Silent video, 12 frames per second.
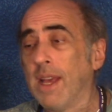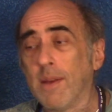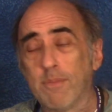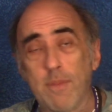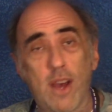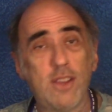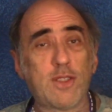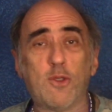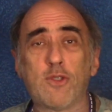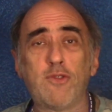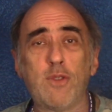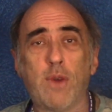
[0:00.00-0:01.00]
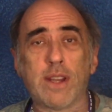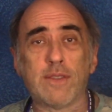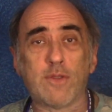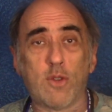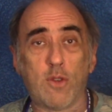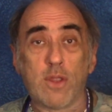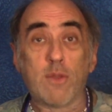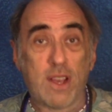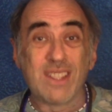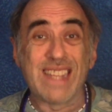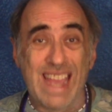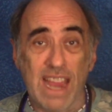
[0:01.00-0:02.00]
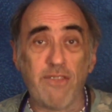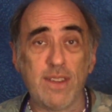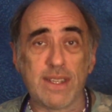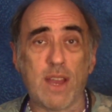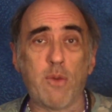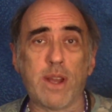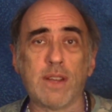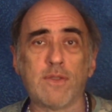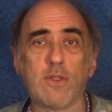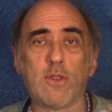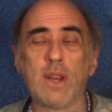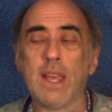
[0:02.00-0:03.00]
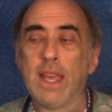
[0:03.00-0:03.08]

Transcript: Most ordinary one of all, the most everyday one of all,